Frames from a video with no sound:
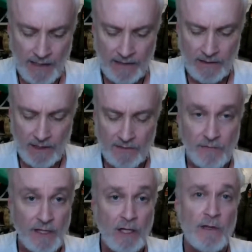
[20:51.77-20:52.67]
in
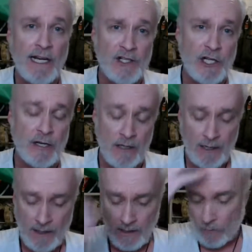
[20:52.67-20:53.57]
the video that I shared,
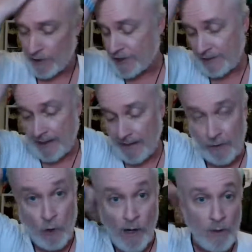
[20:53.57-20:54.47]
which
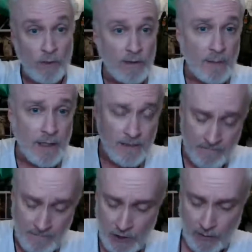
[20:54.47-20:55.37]
I don't know why it wouldn't let
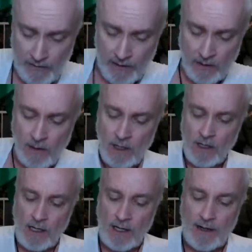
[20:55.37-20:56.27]
me do anything.
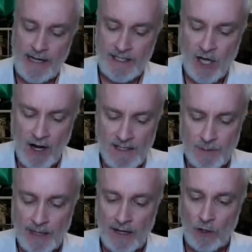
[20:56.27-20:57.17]
He
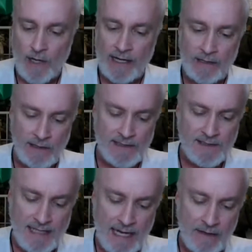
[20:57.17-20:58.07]
talks about, okay,
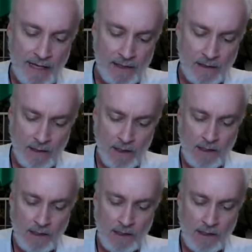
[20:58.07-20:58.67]
let's say that